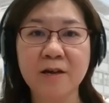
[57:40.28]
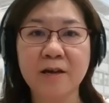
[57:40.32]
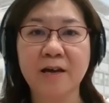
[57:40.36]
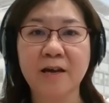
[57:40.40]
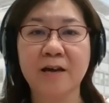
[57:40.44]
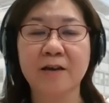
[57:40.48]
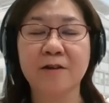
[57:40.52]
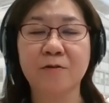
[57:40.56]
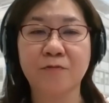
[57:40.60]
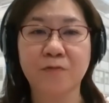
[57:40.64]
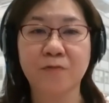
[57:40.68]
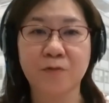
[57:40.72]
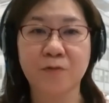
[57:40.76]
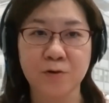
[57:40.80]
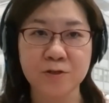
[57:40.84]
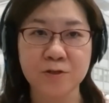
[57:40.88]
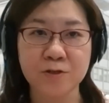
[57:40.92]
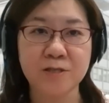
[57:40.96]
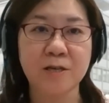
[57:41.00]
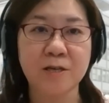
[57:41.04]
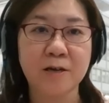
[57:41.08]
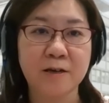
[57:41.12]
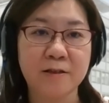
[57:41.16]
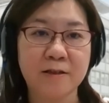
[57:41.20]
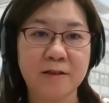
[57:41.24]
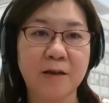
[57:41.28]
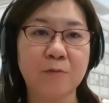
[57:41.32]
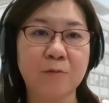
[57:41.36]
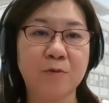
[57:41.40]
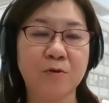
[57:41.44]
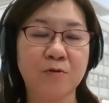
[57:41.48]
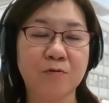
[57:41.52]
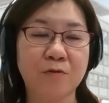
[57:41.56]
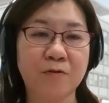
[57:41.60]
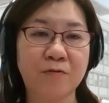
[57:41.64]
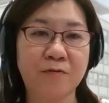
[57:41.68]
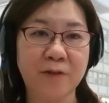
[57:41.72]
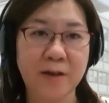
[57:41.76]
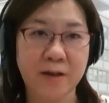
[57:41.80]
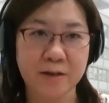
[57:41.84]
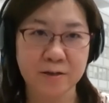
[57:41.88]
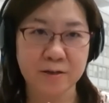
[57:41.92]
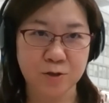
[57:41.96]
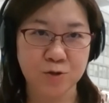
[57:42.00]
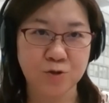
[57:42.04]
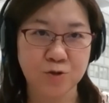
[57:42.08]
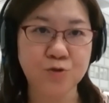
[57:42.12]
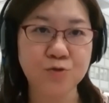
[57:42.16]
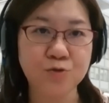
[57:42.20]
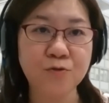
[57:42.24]
And of course, that will
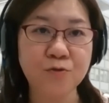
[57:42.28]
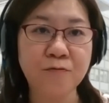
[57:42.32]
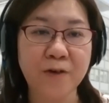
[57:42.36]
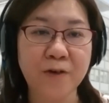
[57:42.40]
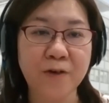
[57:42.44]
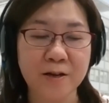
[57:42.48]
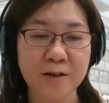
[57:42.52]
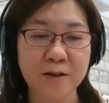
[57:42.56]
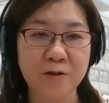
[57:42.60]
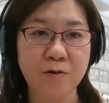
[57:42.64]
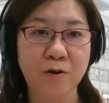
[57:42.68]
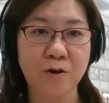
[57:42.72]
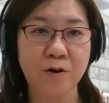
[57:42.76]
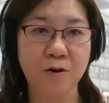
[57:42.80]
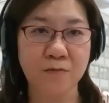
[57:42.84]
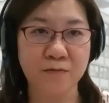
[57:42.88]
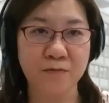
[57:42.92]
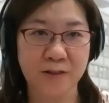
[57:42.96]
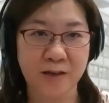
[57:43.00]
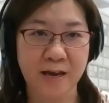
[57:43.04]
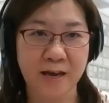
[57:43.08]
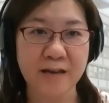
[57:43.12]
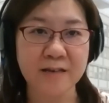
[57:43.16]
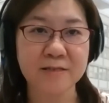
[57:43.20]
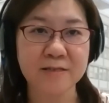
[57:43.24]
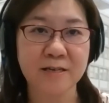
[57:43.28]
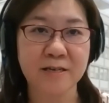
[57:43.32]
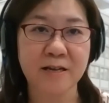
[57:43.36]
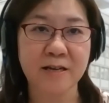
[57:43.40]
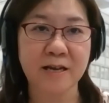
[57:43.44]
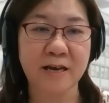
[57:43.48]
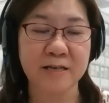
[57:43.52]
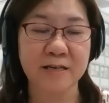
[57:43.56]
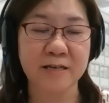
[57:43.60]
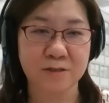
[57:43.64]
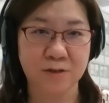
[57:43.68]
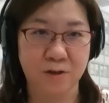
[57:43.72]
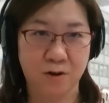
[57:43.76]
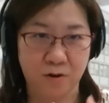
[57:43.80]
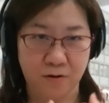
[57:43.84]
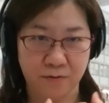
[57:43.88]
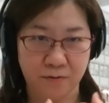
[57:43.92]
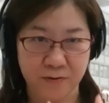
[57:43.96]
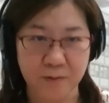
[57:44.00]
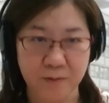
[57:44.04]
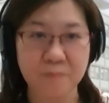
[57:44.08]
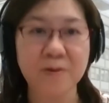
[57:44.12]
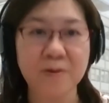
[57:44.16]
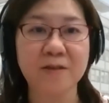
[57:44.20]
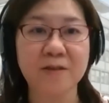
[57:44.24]
reflect the true value of the asset as
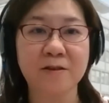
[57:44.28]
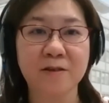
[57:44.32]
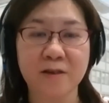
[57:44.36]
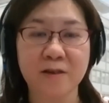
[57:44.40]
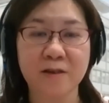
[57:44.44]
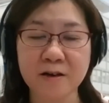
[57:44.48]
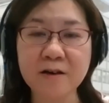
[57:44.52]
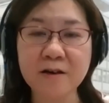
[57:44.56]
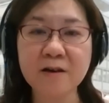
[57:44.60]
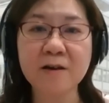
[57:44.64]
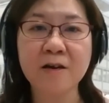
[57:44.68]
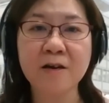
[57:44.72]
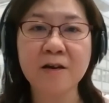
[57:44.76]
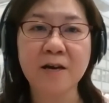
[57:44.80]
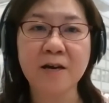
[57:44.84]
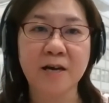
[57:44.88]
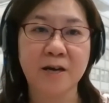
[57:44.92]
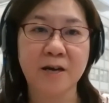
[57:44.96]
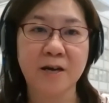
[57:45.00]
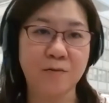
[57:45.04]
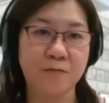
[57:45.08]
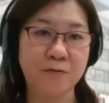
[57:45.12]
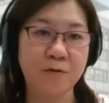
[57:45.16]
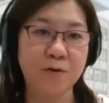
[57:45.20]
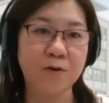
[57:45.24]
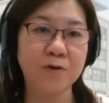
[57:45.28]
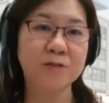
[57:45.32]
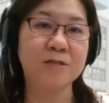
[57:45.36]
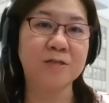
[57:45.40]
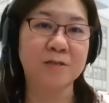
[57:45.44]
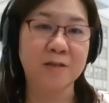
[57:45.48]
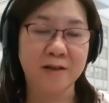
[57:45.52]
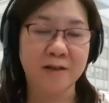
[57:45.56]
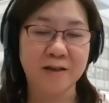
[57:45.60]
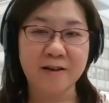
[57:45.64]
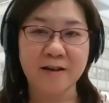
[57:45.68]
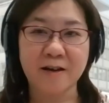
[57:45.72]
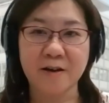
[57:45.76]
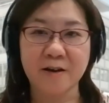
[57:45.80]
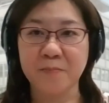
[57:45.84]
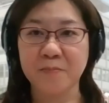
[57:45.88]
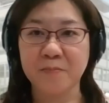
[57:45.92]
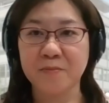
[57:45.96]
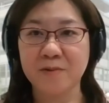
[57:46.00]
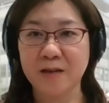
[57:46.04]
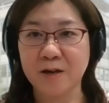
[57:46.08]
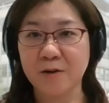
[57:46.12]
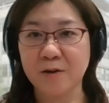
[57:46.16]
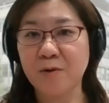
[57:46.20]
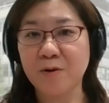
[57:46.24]
of the mid-year. And of course,
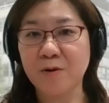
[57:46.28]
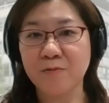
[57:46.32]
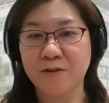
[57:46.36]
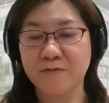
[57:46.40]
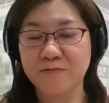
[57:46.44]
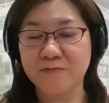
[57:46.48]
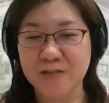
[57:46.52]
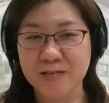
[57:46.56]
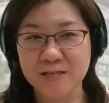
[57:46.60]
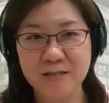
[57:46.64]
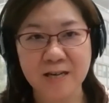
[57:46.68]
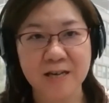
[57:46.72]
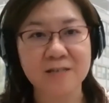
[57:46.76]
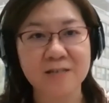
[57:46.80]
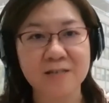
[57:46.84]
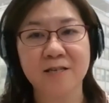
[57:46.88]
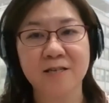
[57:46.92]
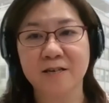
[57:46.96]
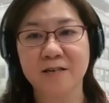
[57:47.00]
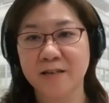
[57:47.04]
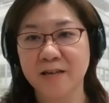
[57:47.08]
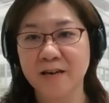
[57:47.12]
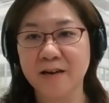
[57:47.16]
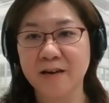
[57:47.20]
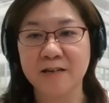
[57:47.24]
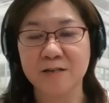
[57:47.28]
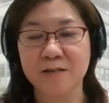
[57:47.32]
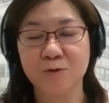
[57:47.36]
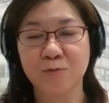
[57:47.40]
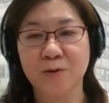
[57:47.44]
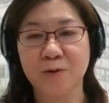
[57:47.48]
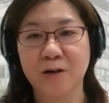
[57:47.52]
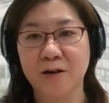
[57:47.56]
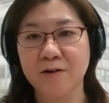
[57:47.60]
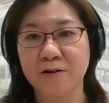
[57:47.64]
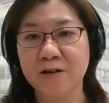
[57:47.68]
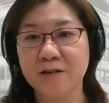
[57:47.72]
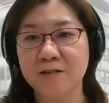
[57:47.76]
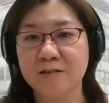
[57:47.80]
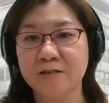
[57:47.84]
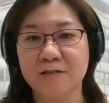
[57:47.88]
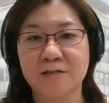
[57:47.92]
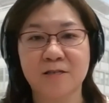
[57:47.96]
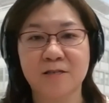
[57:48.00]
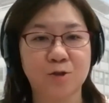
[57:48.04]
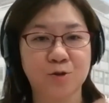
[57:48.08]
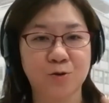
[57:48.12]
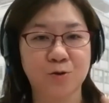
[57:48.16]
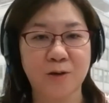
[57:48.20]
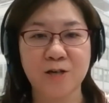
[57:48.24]
like what we have discussed earlier as well, the
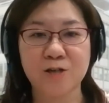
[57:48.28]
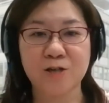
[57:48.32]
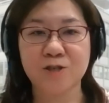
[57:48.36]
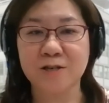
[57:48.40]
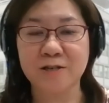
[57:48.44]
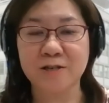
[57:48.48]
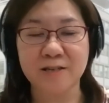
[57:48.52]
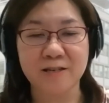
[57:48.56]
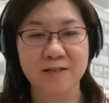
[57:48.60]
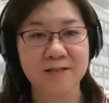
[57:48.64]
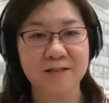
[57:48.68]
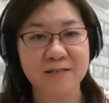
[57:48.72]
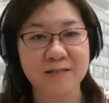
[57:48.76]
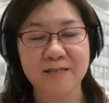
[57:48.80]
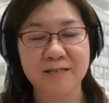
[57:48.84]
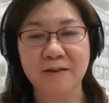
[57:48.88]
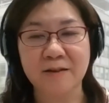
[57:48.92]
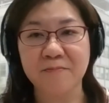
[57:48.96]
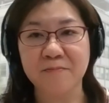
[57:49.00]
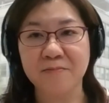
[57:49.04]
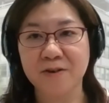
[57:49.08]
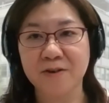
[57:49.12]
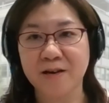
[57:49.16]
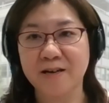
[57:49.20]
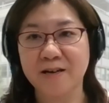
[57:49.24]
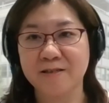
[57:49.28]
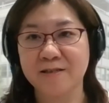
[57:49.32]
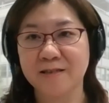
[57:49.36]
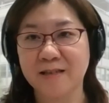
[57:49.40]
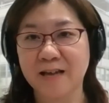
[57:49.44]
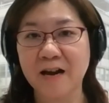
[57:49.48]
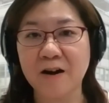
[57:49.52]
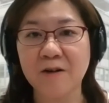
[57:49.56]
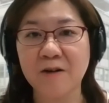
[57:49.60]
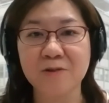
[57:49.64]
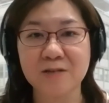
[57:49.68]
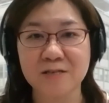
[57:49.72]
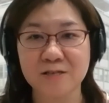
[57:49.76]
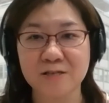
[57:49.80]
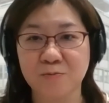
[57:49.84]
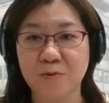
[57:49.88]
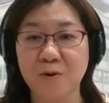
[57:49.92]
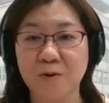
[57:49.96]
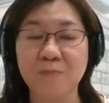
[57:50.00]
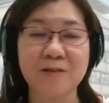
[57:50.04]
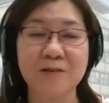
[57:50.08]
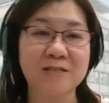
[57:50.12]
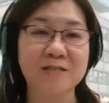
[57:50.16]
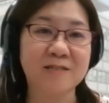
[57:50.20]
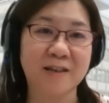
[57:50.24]
situation in December, and now it's
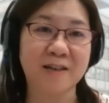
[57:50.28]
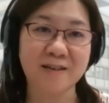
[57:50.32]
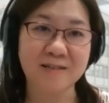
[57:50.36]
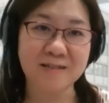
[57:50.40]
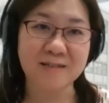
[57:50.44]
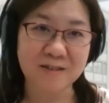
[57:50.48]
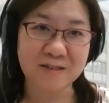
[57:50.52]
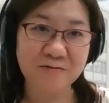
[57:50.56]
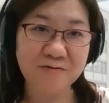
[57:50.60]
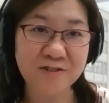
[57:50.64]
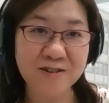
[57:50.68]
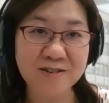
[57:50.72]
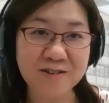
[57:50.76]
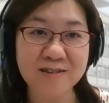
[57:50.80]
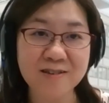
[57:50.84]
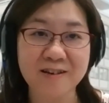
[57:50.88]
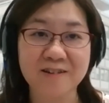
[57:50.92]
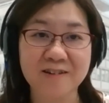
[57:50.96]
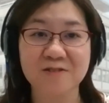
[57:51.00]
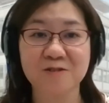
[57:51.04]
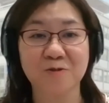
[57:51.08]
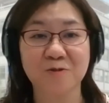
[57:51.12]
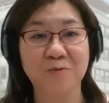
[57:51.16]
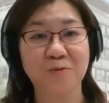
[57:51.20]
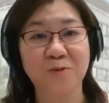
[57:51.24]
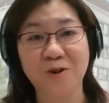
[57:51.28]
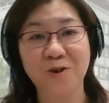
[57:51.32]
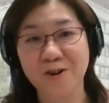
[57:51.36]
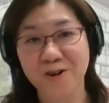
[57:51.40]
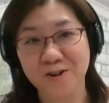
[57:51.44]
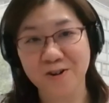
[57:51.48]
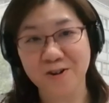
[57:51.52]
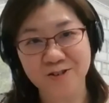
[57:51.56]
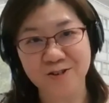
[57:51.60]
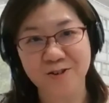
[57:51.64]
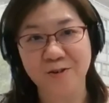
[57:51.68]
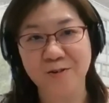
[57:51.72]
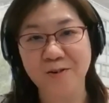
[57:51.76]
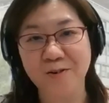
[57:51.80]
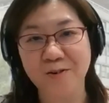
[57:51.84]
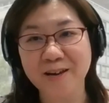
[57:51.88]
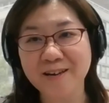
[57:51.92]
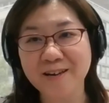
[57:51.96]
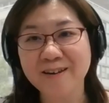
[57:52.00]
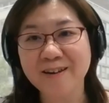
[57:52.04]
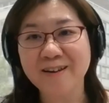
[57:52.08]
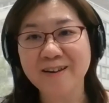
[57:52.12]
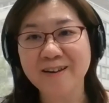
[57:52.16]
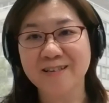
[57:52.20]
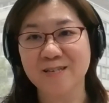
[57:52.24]
probably slightly different. There is a war ongoing.
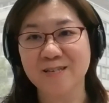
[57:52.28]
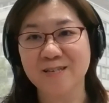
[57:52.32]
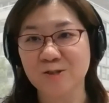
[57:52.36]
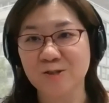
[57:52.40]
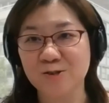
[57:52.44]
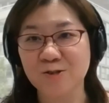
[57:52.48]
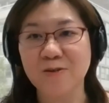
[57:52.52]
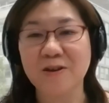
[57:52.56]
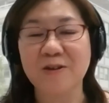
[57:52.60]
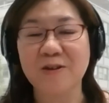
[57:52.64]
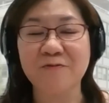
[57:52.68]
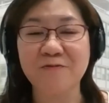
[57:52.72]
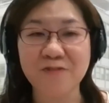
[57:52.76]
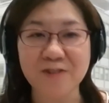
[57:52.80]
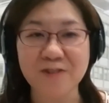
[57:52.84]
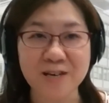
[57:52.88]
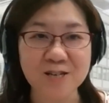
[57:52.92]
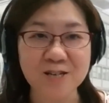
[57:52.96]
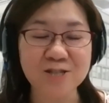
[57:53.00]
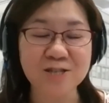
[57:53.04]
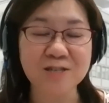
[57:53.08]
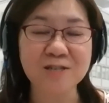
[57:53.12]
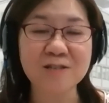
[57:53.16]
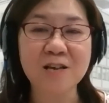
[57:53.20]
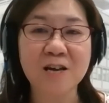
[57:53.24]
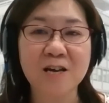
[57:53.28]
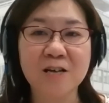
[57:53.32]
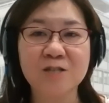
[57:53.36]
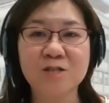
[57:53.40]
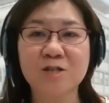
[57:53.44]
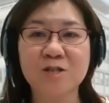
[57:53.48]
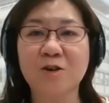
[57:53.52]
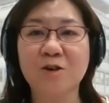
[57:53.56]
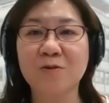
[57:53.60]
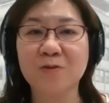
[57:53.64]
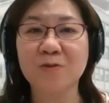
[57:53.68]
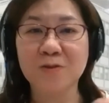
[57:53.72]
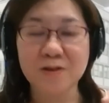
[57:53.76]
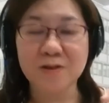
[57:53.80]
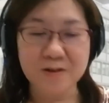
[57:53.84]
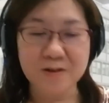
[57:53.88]
There's also inflation. So